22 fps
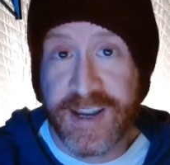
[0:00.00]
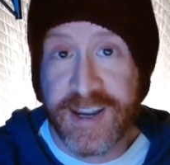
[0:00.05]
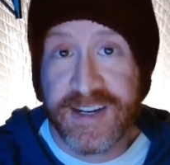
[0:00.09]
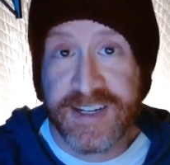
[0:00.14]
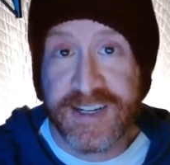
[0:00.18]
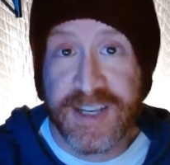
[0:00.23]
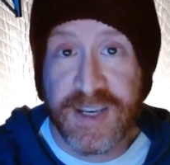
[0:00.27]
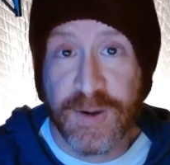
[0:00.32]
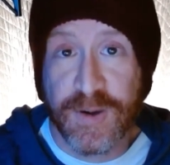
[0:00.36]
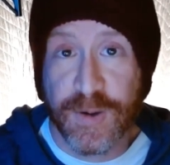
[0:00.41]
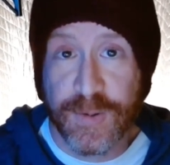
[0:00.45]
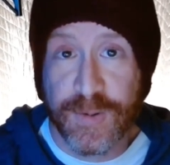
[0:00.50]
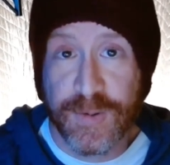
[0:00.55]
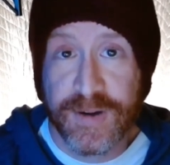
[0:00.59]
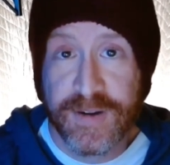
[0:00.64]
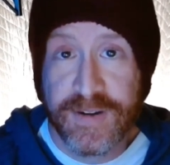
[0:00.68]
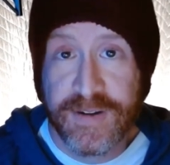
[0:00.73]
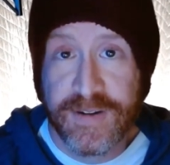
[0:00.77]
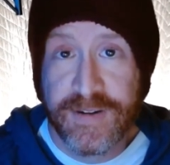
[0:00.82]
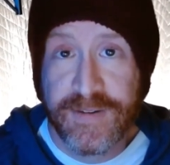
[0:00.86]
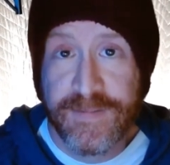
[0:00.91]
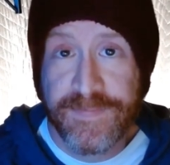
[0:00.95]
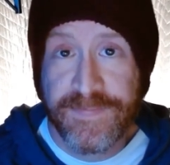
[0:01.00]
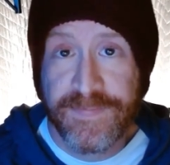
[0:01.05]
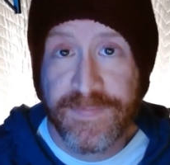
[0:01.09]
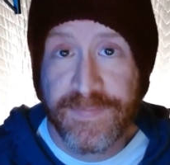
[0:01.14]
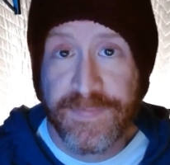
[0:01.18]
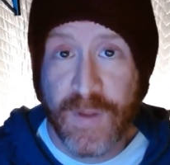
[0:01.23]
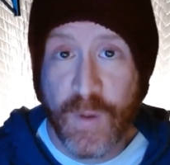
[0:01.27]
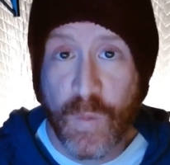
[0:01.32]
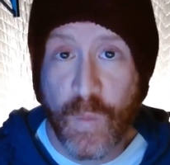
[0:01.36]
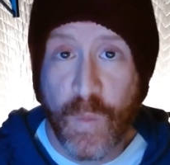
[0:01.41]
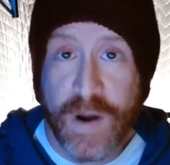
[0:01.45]
to?
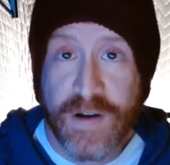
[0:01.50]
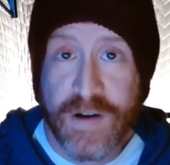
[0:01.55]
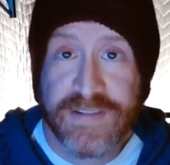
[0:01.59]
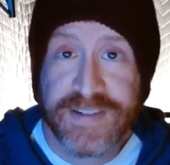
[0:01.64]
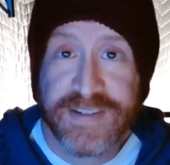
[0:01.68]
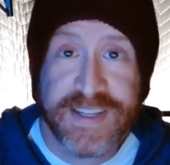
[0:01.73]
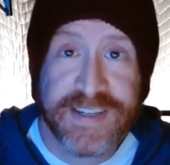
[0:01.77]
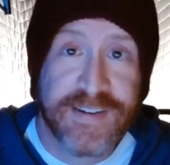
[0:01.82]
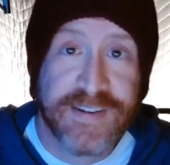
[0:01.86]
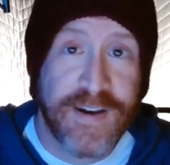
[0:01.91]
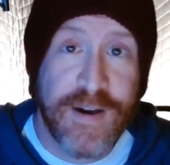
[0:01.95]
Where is this